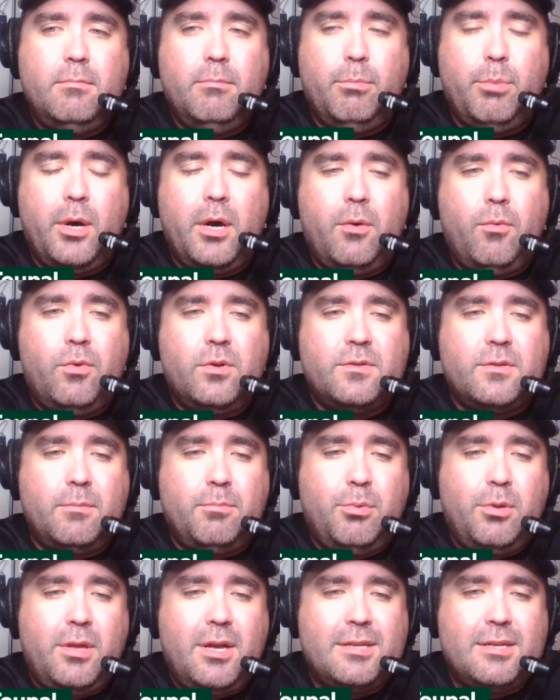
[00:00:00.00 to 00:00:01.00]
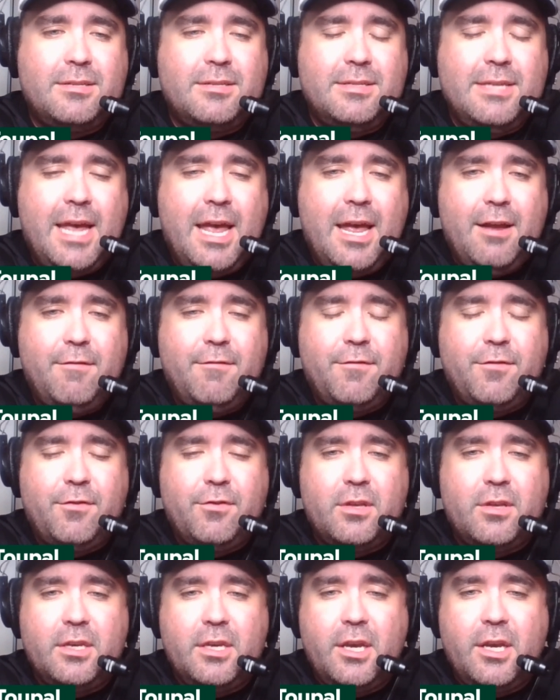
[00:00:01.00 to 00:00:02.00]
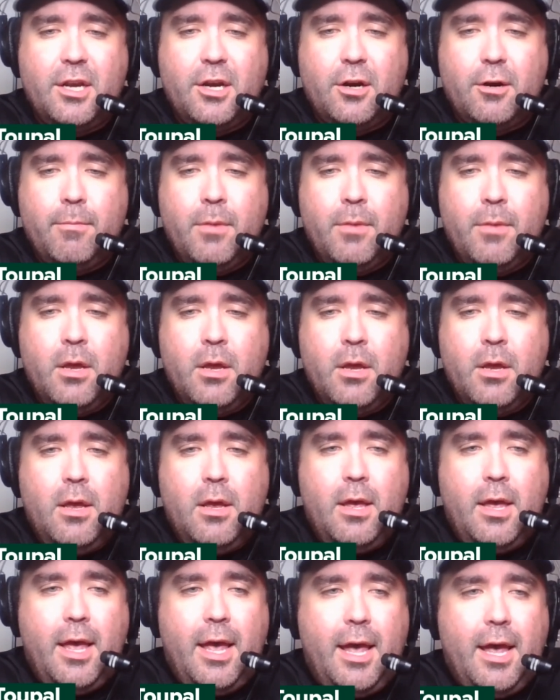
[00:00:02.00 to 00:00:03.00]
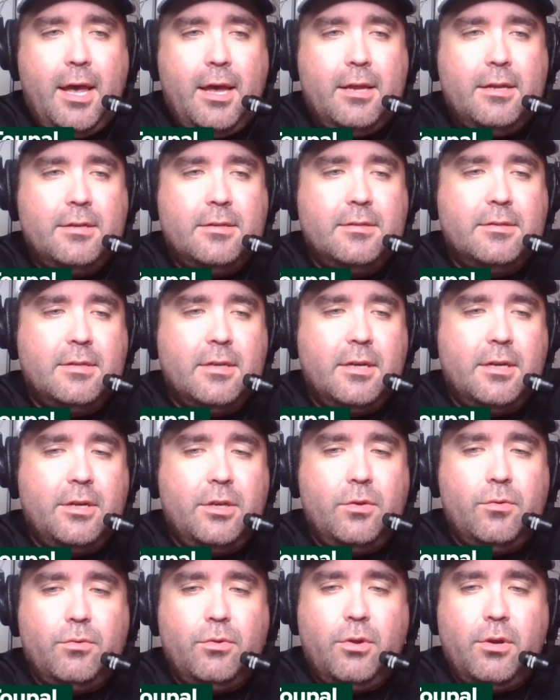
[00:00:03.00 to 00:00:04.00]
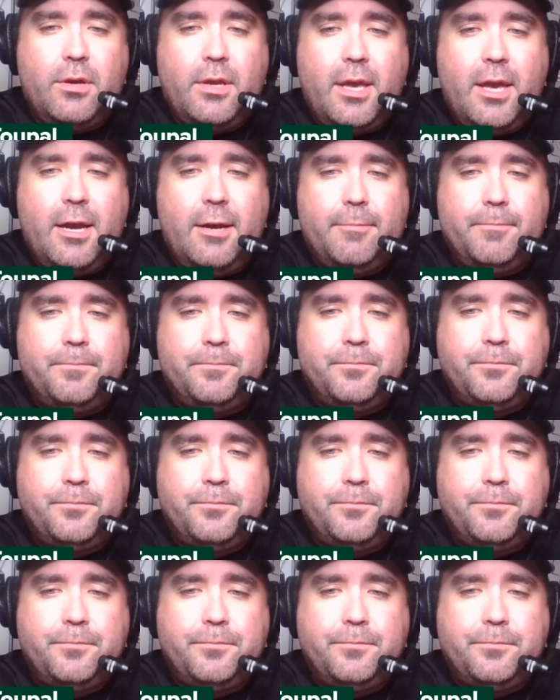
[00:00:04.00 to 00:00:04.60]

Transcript: but was a plus ten for the year. And uh, you look at